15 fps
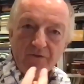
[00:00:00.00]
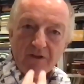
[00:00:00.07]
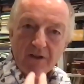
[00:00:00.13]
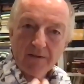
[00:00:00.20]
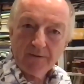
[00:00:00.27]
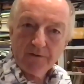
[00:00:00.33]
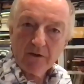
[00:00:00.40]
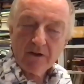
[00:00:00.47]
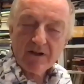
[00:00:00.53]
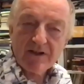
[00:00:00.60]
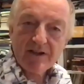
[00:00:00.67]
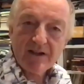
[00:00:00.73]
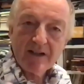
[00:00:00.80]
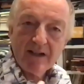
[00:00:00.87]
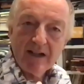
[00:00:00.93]

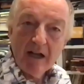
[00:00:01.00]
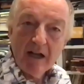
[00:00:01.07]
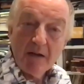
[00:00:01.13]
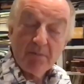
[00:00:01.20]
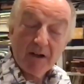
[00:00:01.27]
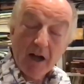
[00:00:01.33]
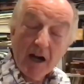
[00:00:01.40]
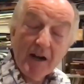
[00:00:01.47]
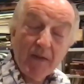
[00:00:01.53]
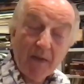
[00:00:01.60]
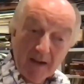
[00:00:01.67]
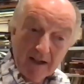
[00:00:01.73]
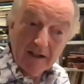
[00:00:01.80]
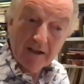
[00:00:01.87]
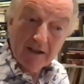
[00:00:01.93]
difference. But I
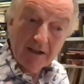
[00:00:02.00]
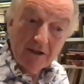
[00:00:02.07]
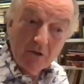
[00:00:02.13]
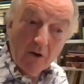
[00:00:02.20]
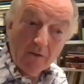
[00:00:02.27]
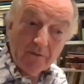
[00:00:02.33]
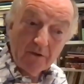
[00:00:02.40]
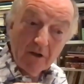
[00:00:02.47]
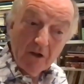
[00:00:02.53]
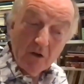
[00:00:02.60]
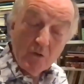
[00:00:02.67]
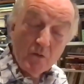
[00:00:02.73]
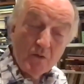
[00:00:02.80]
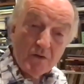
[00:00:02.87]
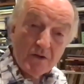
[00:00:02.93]
think you often
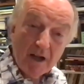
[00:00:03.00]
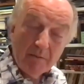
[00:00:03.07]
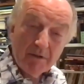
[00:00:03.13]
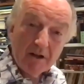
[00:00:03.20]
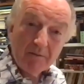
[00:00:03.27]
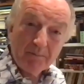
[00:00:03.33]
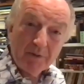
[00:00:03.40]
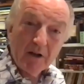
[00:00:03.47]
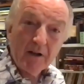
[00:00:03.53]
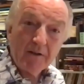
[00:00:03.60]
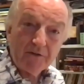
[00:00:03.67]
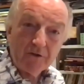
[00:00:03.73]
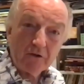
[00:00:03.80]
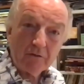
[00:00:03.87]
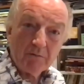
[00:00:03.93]
lose a bit of
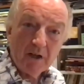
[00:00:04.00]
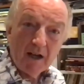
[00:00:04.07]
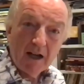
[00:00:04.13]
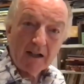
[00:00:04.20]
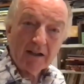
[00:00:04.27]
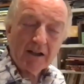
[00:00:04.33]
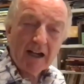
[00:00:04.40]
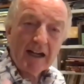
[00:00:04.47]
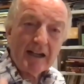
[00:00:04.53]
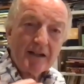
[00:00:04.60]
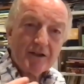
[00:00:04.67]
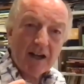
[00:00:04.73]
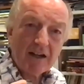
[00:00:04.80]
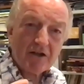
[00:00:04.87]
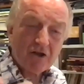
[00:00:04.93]
perfume and gain
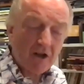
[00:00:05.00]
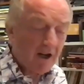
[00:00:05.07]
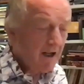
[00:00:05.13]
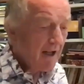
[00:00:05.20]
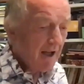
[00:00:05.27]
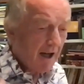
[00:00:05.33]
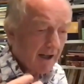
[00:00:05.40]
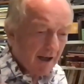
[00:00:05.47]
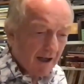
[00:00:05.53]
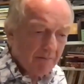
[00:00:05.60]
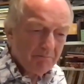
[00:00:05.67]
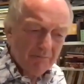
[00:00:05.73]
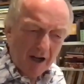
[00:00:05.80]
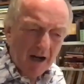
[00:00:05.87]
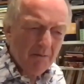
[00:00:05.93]
texture.
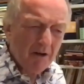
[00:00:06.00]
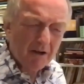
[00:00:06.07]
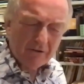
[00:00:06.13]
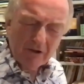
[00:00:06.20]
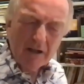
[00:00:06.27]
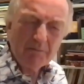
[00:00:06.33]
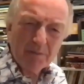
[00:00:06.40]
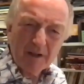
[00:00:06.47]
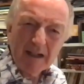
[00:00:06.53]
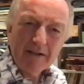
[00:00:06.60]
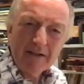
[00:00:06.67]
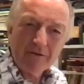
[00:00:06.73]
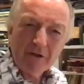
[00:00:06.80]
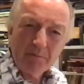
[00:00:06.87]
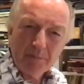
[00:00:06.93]
And I'm a great
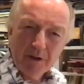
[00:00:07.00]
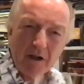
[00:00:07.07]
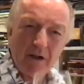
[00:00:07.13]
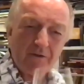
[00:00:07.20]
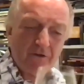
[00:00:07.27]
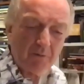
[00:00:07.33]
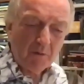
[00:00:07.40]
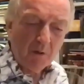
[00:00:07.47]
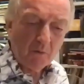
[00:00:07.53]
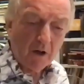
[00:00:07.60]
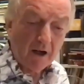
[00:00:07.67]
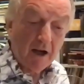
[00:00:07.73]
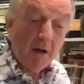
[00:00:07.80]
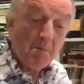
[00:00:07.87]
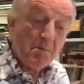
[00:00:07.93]
believer in perfume in
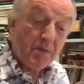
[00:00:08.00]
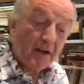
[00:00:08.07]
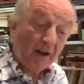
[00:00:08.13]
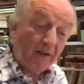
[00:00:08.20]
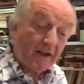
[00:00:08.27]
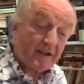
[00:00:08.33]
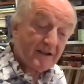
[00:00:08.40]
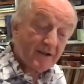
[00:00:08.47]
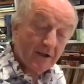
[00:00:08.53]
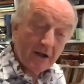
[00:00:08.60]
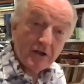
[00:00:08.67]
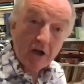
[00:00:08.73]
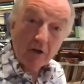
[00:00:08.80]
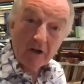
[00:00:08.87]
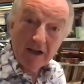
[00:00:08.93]
wine, but I think
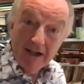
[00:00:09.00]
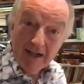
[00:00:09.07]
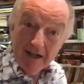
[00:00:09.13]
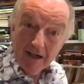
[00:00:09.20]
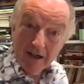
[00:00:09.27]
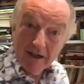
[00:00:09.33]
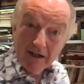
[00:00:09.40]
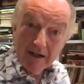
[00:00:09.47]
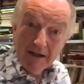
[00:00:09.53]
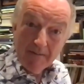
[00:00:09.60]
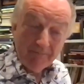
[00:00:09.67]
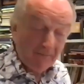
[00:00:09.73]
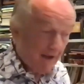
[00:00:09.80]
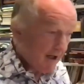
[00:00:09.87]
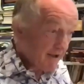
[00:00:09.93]
Sergio here
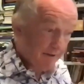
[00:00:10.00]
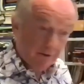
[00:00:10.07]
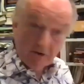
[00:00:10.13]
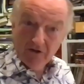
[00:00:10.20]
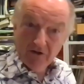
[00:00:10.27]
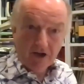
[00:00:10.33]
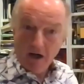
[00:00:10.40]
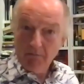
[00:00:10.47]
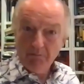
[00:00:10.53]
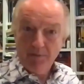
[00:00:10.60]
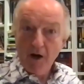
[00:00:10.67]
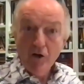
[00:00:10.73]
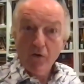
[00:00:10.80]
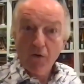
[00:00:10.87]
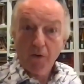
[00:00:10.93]
has done
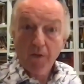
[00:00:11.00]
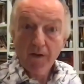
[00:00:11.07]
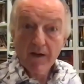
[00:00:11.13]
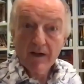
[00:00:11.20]
both.